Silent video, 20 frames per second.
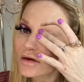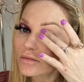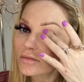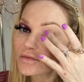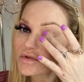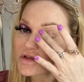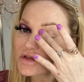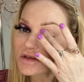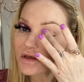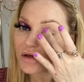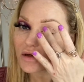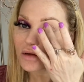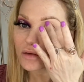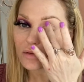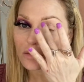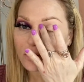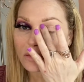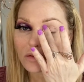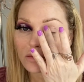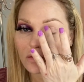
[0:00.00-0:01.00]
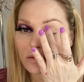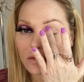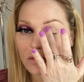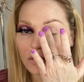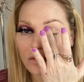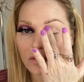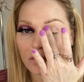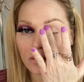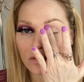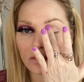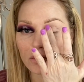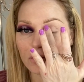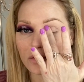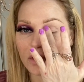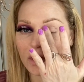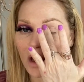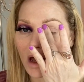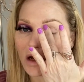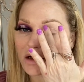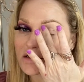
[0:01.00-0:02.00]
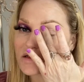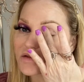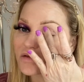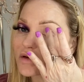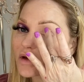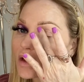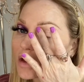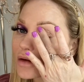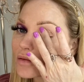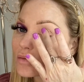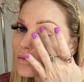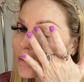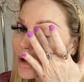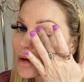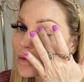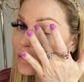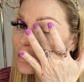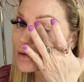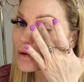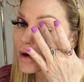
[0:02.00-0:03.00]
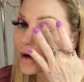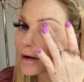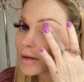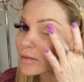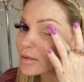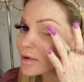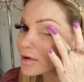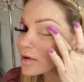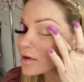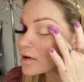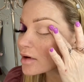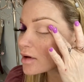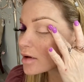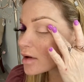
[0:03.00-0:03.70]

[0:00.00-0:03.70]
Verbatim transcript: I'm just gonna reactivate my primer.